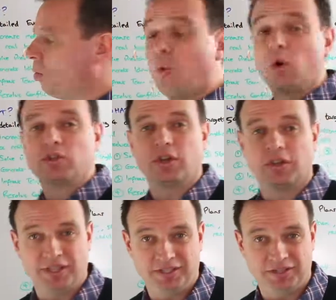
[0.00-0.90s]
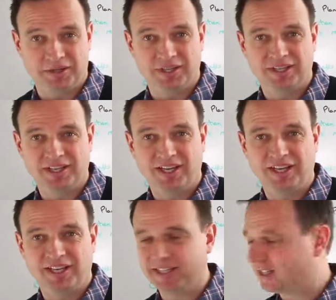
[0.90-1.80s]
What are they doing
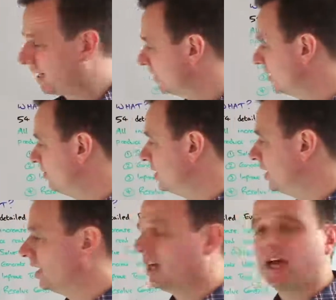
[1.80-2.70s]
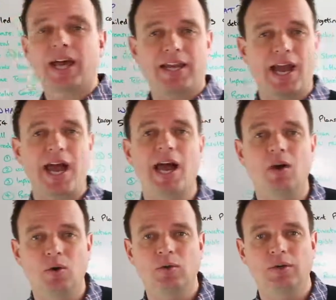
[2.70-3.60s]
in each activity? And
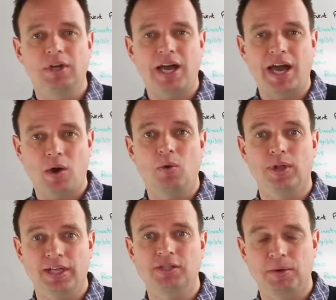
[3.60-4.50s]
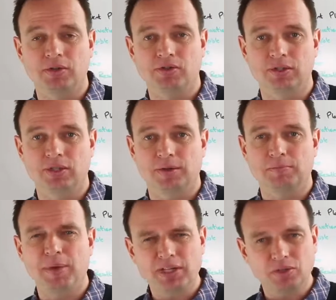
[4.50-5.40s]
how are they supposed to do it?
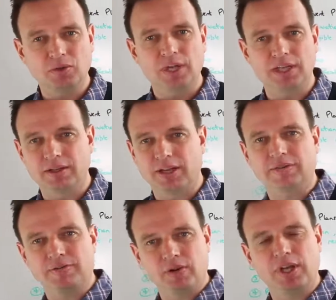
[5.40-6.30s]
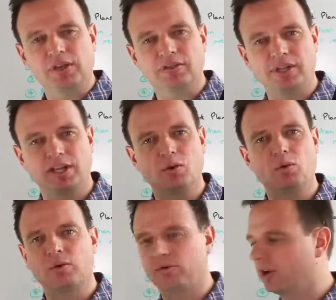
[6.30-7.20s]
Make sure they fully understand
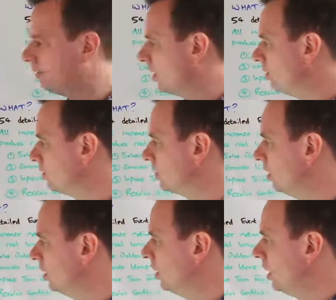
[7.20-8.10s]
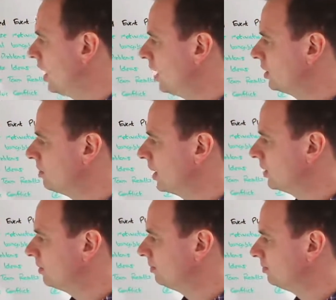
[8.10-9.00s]
all three of those
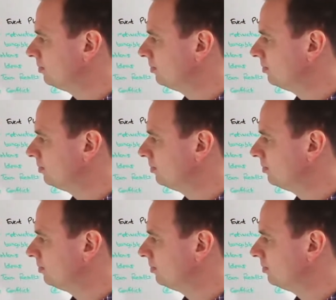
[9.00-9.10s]
aspects.